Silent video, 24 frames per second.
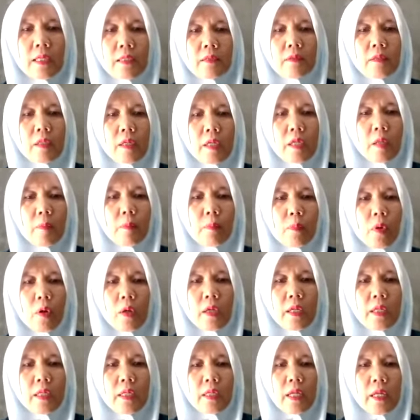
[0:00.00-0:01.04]

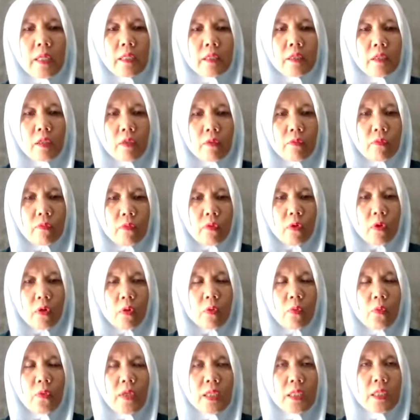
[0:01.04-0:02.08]

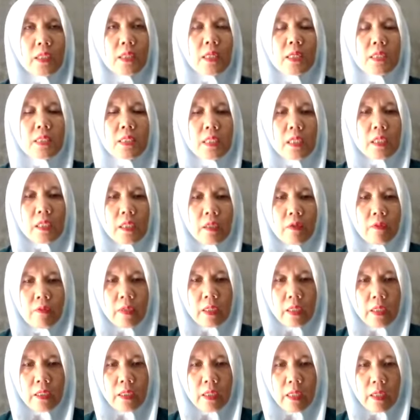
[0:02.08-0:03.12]
3.94, with the
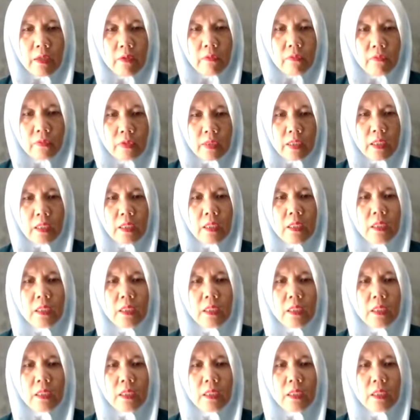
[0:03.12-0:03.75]
significant level